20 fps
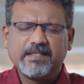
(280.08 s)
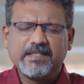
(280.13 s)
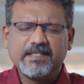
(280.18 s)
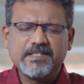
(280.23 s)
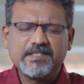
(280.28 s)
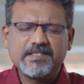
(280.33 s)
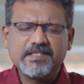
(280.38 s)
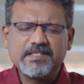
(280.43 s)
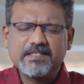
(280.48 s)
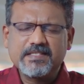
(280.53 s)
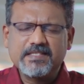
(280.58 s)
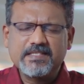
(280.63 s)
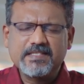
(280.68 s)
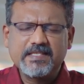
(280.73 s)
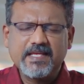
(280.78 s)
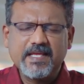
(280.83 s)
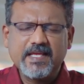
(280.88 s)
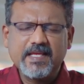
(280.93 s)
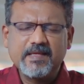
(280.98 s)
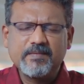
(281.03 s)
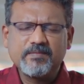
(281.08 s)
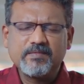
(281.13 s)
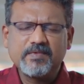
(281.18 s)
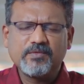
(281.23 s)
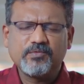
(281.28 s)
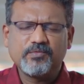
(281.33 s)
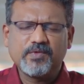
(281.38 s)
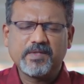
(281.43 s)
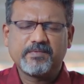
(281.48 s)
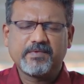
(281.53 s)
In Jesus' name
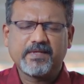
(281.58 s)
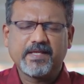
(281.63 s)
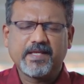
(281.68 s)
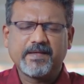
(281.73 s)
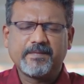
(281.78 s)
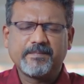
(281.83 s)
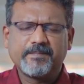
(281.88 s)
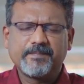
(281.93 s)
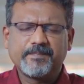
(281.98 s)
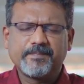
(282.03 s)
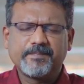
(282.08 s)
we pray.